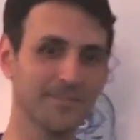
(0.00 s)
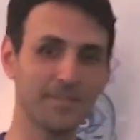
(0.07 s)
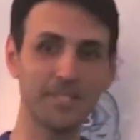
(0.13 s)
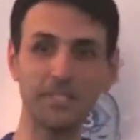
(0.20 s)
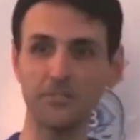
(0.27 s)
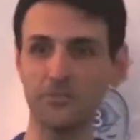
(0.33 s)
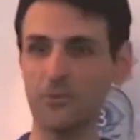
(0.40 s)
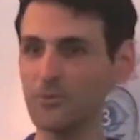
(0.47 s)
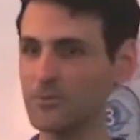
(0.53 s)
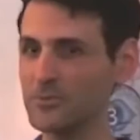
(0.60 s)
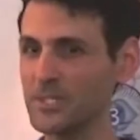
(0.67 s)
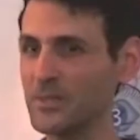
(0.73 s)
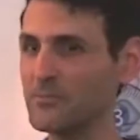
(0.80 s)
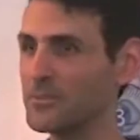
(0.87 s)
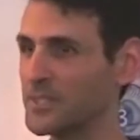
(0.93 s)
This is also
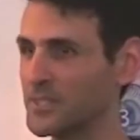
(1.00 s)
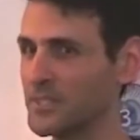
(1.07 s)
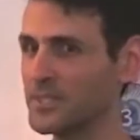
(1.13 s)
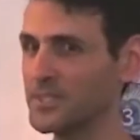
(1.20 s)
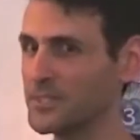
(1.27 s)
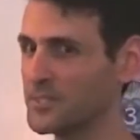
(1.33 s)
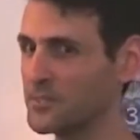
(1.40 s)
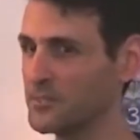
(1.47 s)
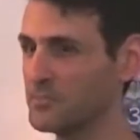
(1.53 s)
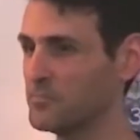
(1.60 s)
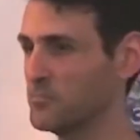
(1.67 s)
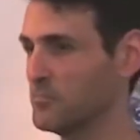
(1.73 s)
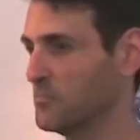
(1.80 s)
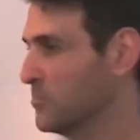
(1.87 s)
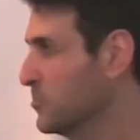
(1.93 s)
something that is
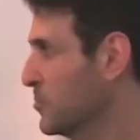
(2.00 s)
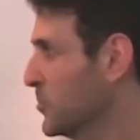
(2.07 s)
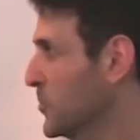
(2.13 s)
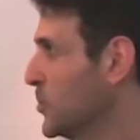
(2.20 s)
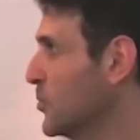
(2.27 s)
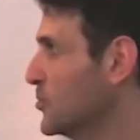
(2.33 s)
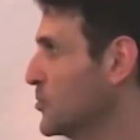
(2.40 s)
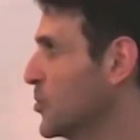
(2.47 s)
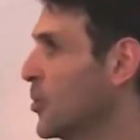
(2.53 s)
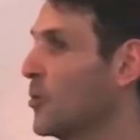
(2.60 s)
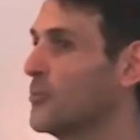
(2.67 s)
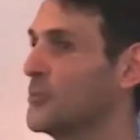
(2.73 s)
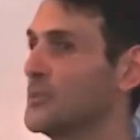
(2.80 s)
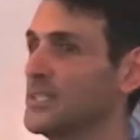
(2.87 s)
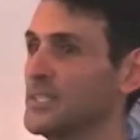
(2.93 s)
not
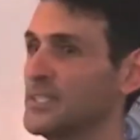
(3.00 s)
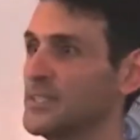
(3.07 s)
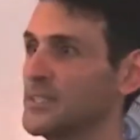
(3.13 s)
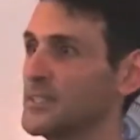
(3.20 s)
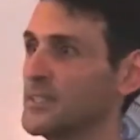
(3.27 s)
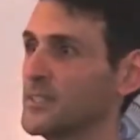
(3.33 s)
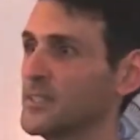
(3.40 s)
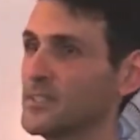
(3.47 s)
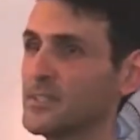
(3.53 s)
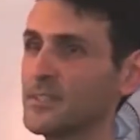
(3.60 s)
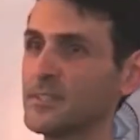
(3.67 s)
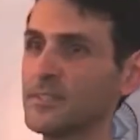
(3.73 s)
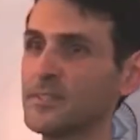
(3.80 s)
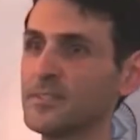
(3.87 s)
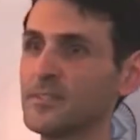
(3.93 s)
commonly
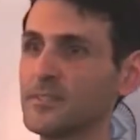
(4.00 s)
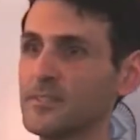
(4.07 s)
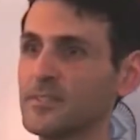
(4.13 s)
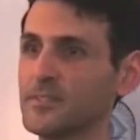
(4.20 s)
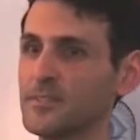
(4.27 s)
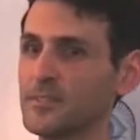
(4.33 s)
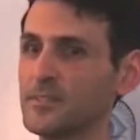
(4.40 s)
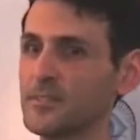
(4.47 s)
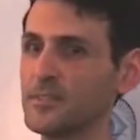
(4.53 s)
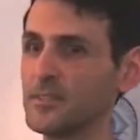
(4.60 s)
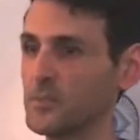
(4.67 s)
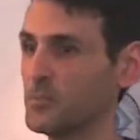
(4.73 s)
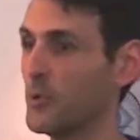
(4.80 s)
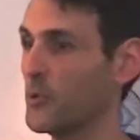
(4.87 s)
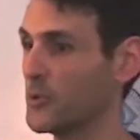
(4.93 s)

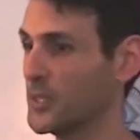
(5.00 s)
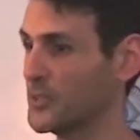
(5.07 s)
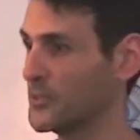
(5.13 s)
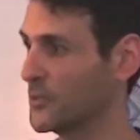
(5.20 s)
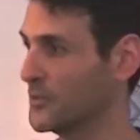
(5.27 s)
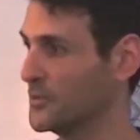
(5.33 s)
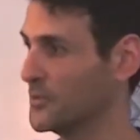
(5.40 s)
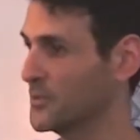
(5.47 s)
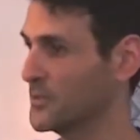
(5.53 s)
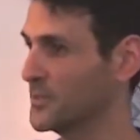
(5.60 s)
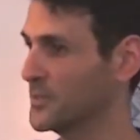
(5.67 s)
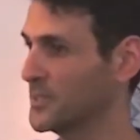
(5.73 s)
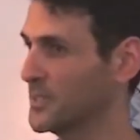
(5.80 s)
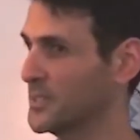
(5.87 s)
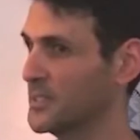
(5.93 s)
spoken of,
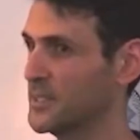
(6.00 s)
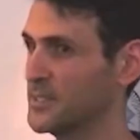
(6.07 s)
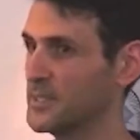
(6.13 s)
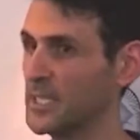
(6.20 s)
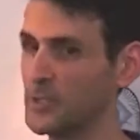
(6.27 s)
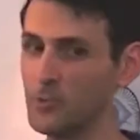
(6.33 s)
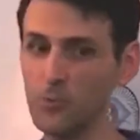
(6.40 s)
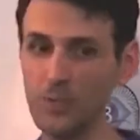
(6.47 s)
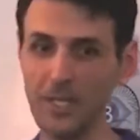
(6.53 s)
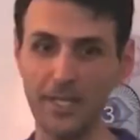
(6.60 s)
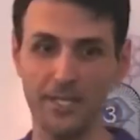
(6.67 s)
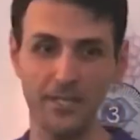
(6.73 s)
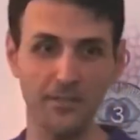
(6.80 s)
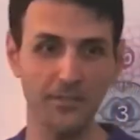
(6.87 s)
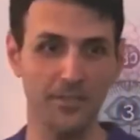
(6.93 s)
that we
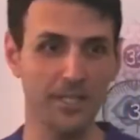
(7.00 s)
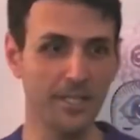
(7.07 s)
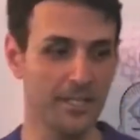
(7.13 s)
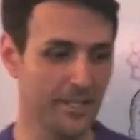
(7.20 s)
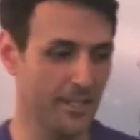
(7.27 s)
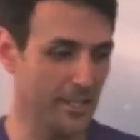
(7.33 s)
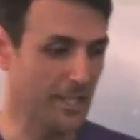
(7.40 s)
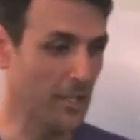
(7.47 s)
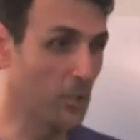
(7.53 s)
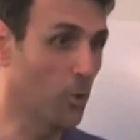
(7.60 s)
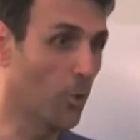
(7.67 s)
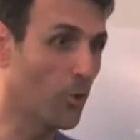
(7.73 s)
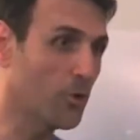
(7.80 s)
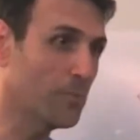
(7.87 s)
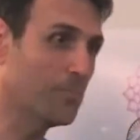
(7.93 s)
have a lower